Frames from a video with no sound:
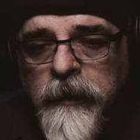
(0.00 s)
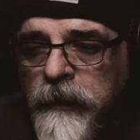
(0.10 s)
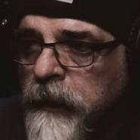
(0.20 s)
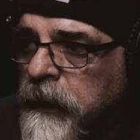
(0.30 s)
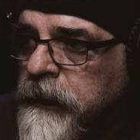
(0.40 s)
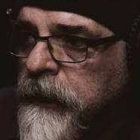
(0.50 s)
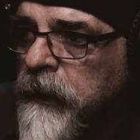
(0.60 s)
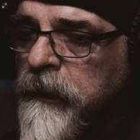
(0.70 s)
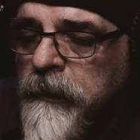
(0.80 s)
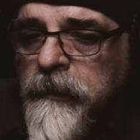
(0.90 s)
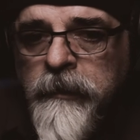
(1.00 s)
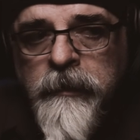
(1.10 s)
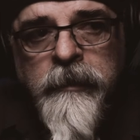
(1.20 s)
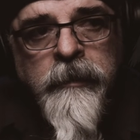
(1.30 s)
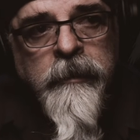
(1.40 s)
this
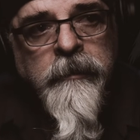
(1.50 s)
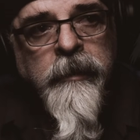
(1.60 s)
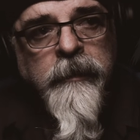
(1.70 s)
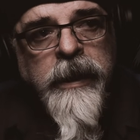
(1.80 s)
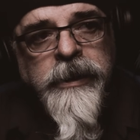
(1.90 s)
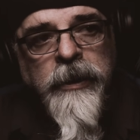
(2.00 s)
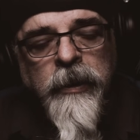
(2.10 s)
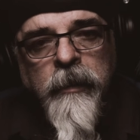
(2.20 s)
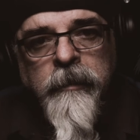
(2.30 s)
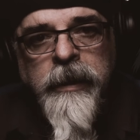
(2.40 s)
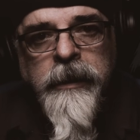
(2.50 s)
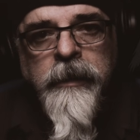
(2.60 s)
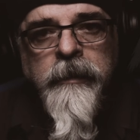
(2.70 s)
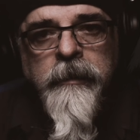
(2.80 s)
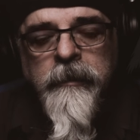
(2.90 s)
professional equipment
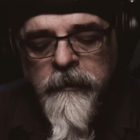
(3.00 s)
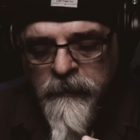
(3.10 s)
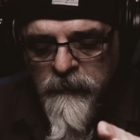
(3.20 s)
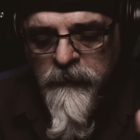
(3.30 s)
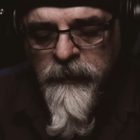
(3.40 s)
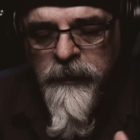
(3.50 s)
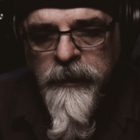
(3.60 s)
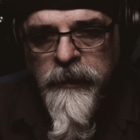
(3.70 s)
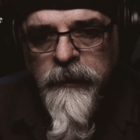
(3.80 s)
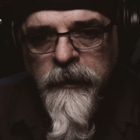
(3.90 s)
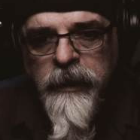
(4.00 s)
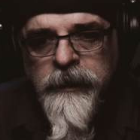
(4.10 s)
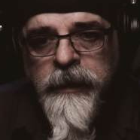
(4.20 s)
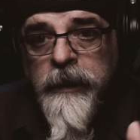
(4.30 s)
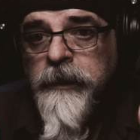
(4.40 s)
to do this.
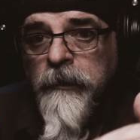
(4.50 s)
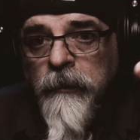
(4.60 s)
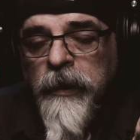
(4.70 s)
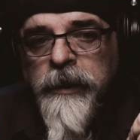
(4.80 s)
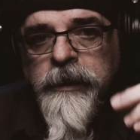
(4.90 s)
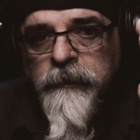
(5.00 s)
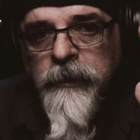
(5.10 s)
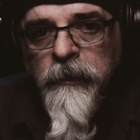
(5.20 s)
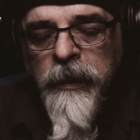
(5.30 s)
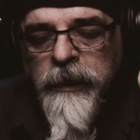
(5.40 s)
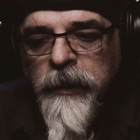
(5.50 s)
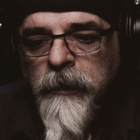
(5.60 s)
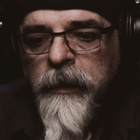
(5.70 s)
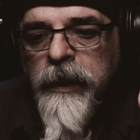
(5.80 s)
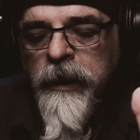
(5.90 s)
This works. If you want to
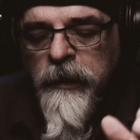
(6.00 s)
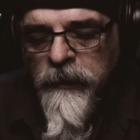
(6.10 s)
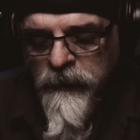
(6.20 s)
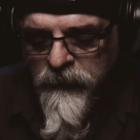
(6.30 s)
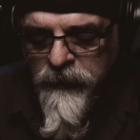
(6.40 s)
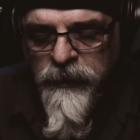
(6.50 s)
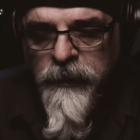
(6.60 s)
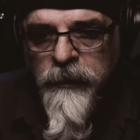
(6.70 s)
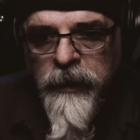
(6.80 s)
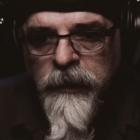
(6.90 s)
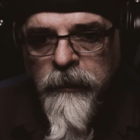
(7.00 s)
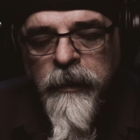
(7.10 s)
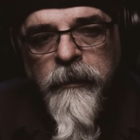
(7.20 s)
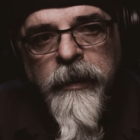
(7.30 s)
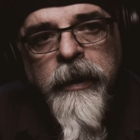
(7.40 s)
do it, you could do it
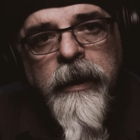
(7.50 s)
with